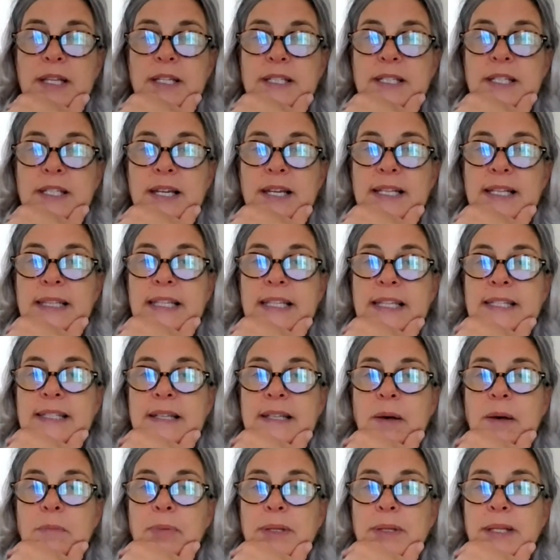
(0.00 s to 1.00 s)
to at least
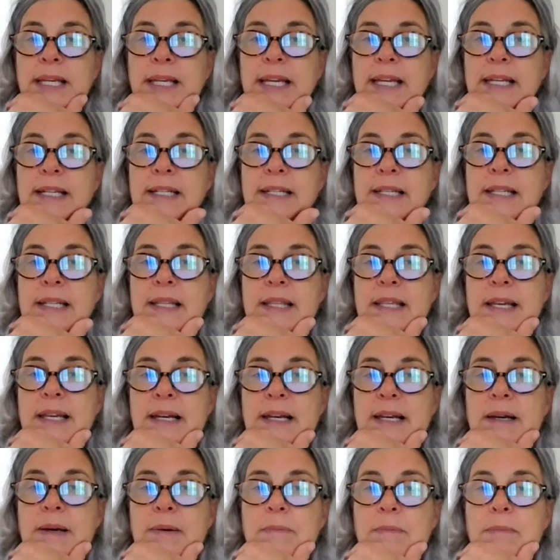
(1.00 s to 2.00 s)
complete
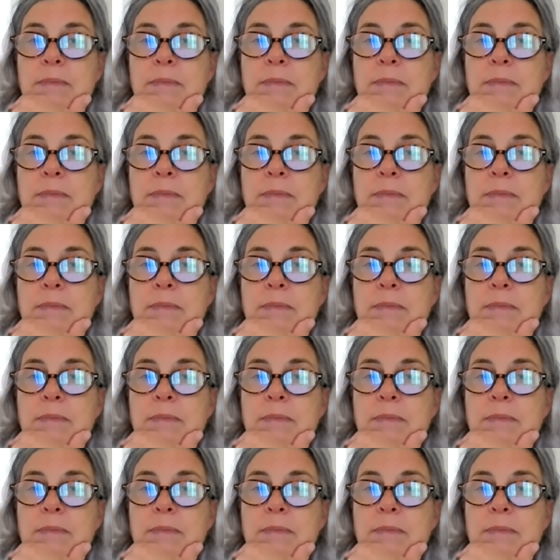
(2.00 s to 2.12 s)
the